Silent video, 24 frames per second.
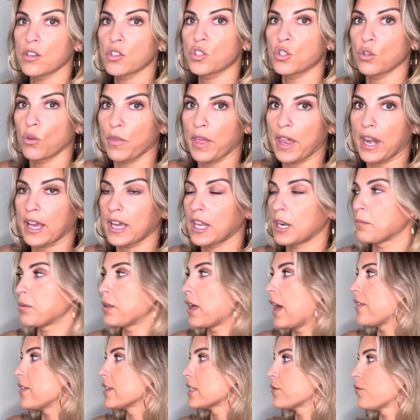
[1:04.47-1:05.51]
so that I can
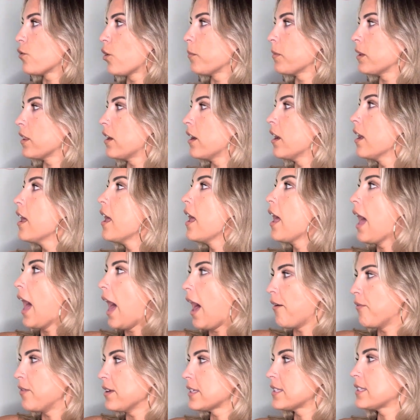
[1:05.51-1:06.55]
apply this formula.
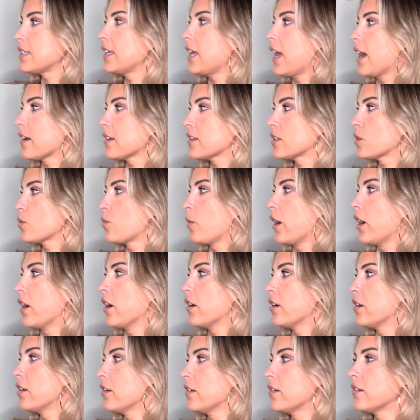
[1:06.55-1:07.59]
Obviously x
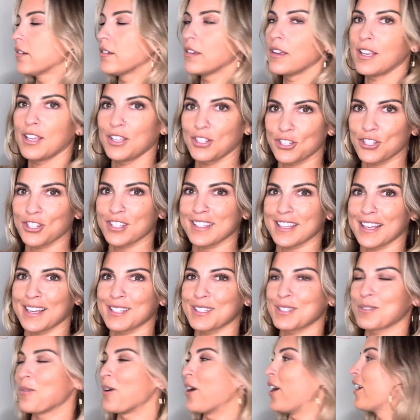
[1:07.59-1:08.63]
squared is just
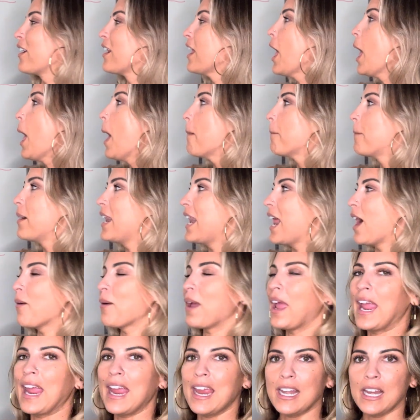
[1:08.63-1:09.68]
x squared. But
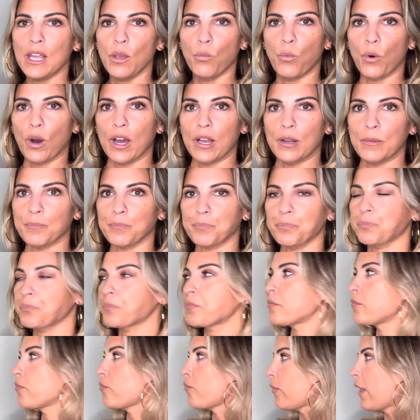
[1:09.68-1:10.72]
now 81,
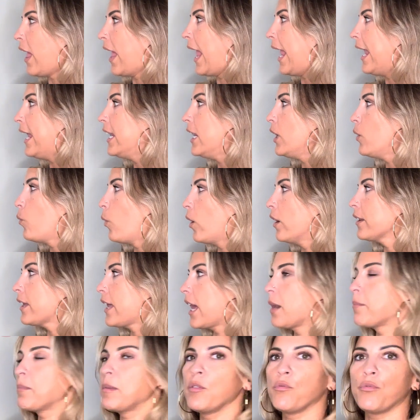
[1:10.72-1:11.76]
81
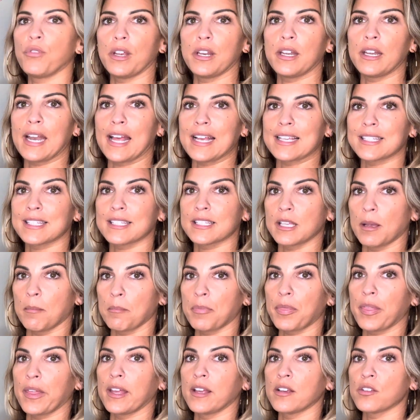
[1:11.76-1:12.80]
can be written as
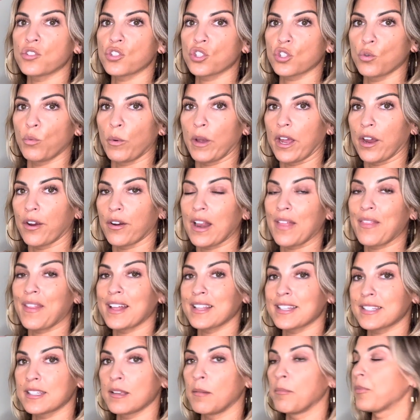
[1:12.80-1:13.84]
something squared and
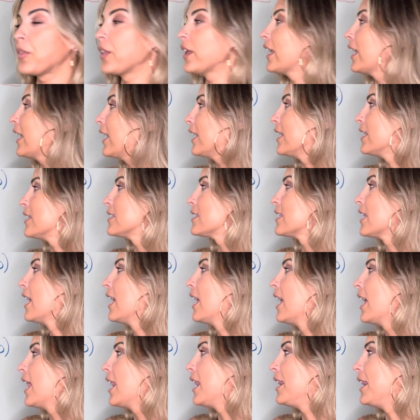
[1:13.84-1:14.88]
that something is
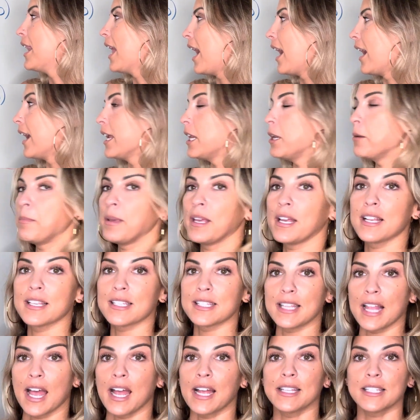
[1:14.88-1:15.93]
9
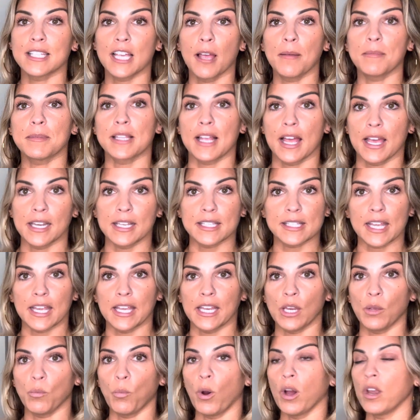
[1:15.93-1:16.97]
because 9 times 9 is
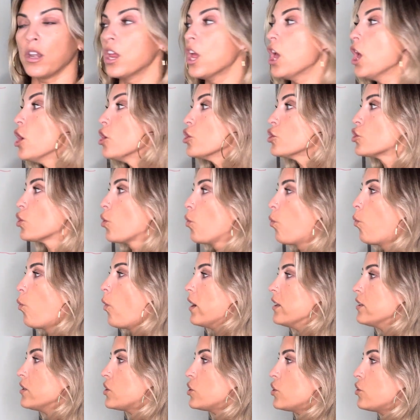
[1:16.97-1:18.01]
81. So
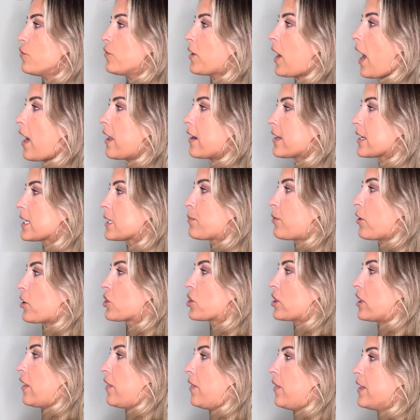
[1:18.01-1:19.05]
once you've got an
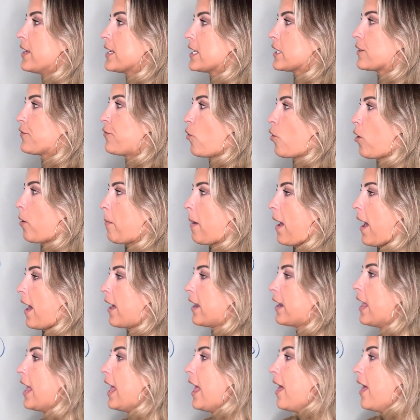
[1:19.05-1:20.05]
expression in this format,